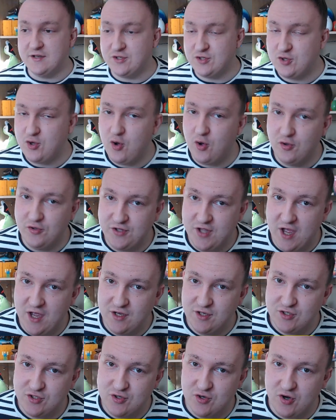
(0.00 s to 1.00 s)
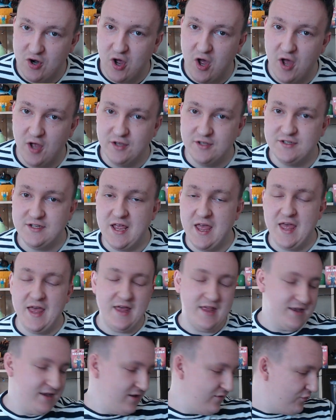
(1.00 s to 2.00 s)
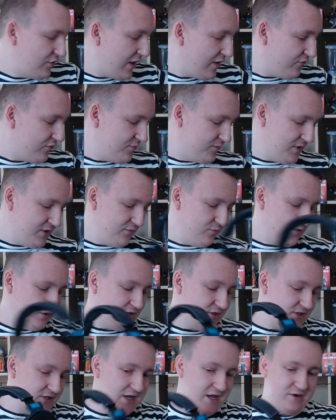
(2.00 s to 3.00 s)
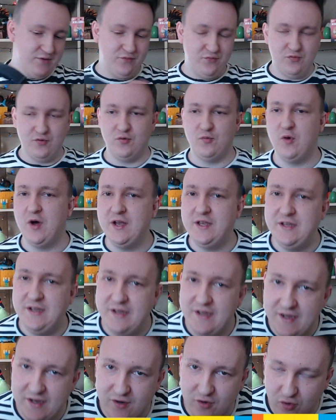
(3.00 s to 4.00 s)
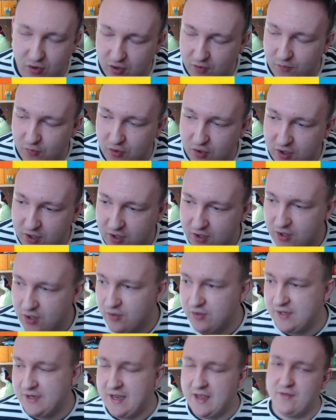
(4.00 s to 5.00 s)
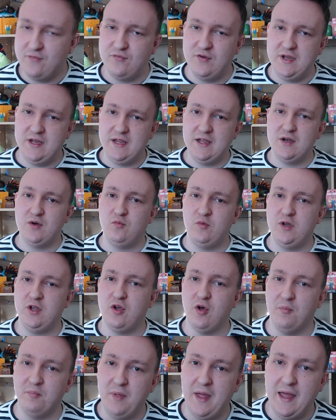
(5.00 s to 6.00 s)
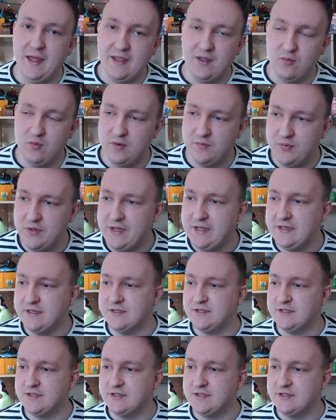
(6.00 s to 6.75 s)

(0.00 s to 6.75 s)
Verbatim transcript: It is called Dinosaur Hunt, and if you haven't been with the channel for 1 year or more, you know that every year we come back and we play